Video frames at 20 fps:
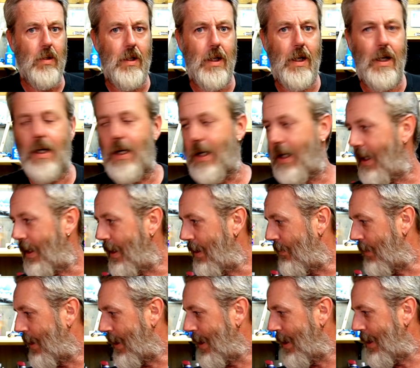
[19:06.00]
in
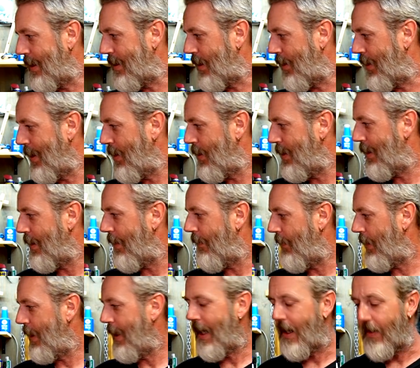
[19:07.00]
regards, I think I did a
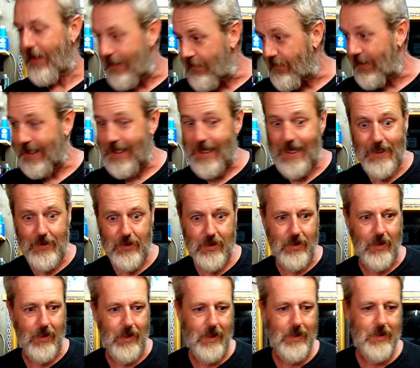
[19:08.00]
video in regards
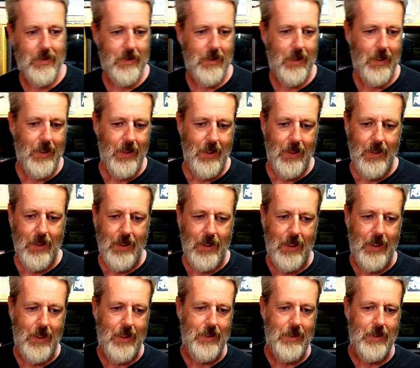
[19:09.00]
to this,
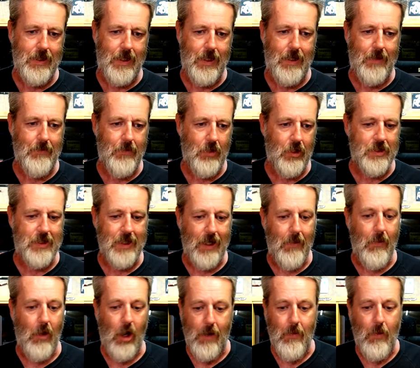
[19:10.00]
and I said
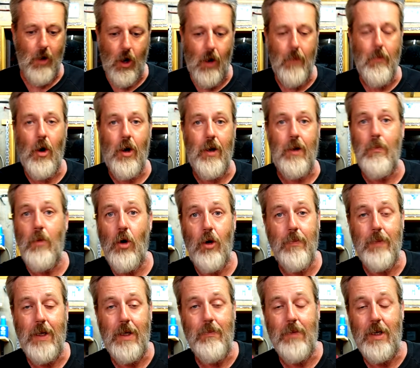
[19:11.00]
it might have
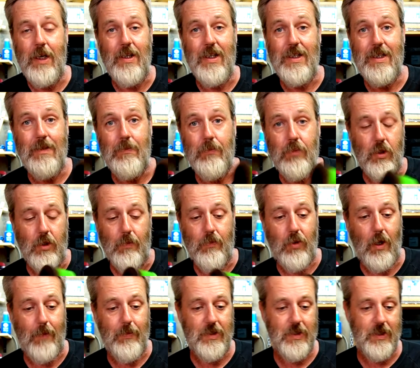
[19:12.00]
been me that didn't put a
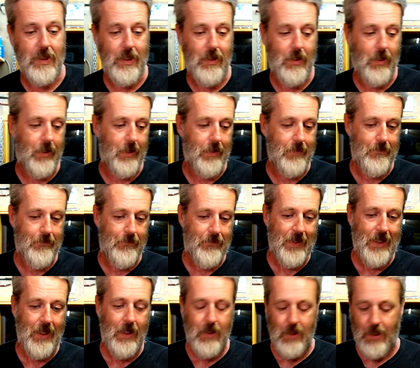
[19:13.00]
proper seal on it.
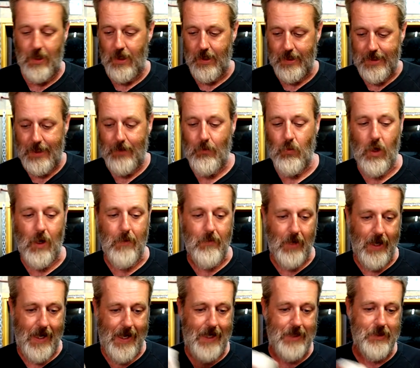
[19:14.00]
I keep wiping
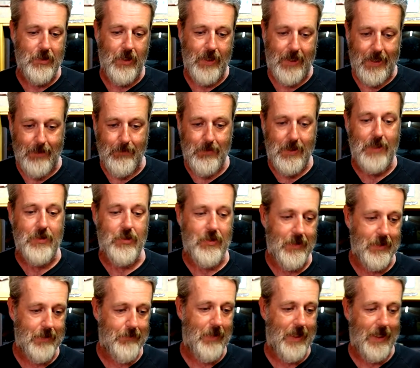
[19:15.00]
my hands and I keep touching
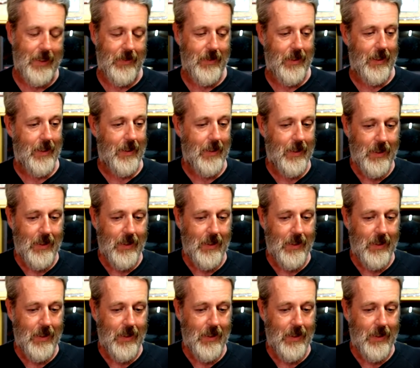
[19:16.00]
this bloody thing.